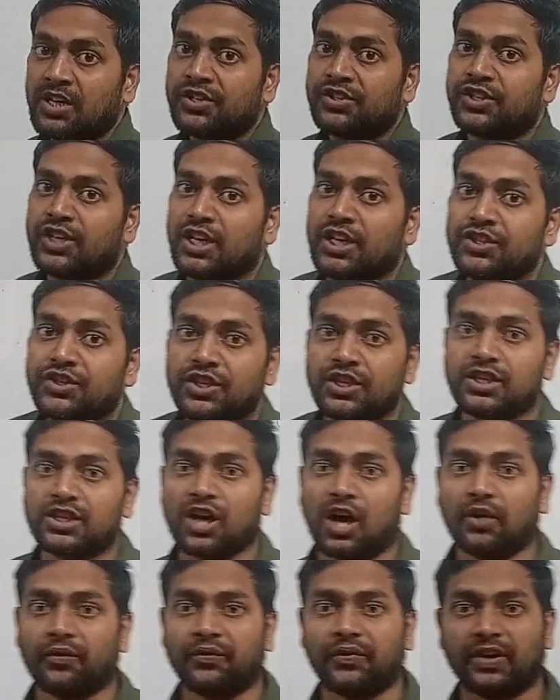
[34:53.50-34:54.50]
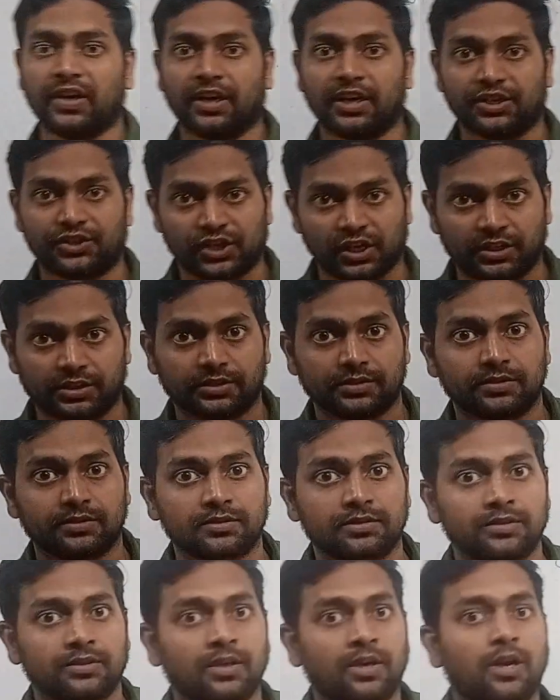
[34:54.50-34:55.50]
change in configuration
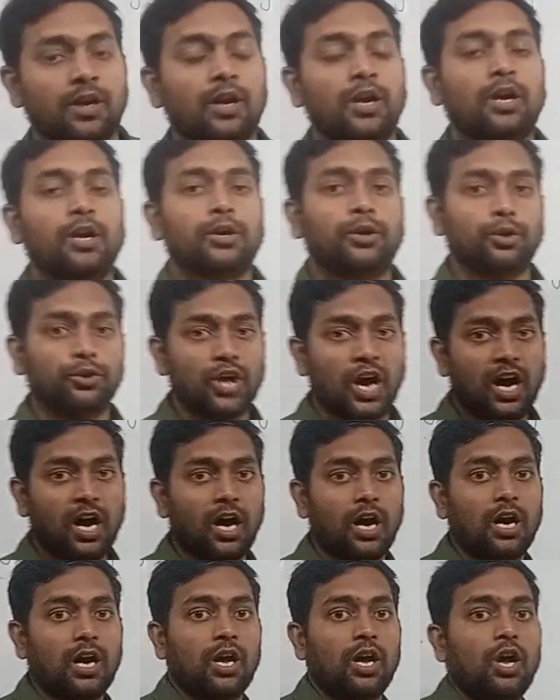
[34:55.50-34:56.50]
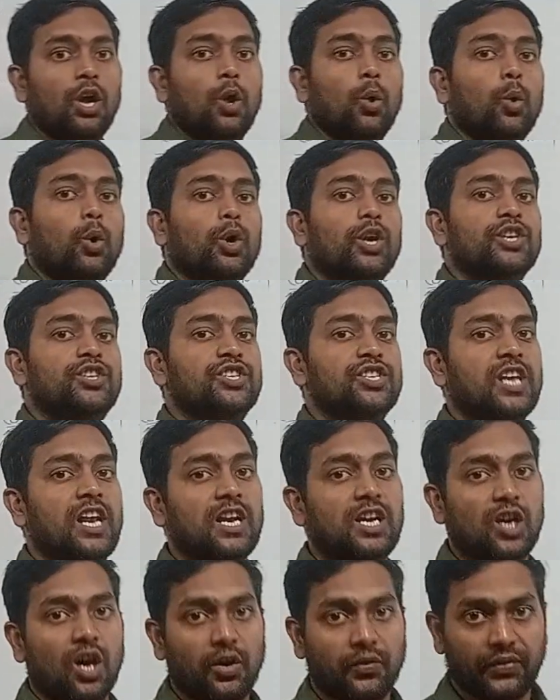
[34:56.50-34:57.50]
to the original
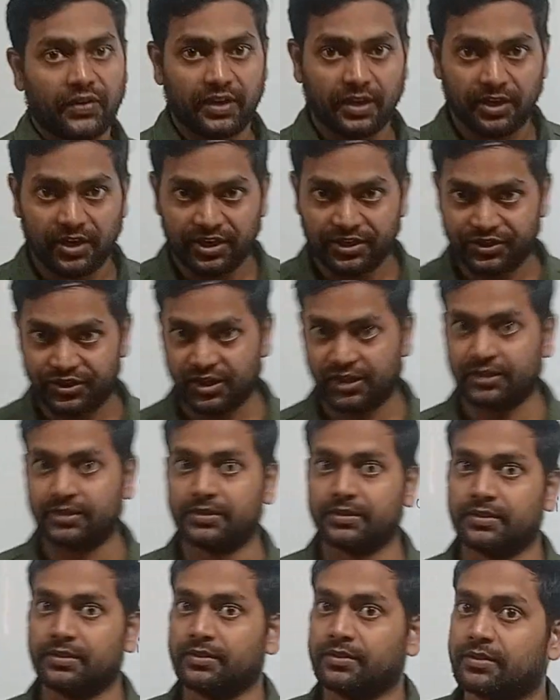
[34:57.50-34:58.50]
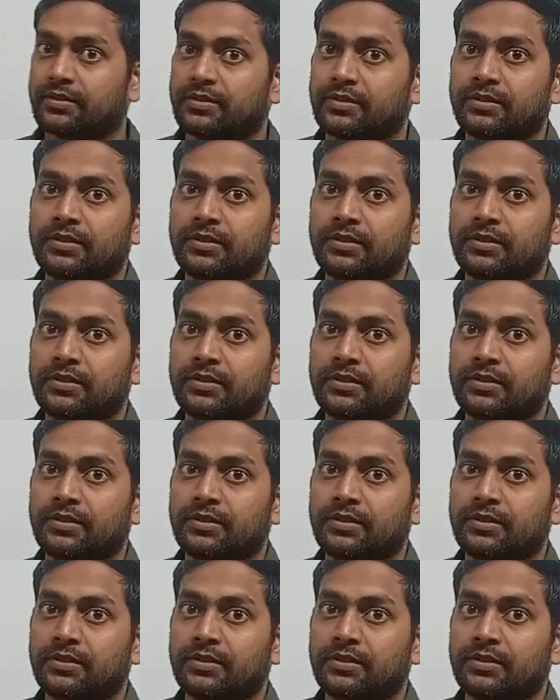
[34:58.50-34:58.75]
configuration.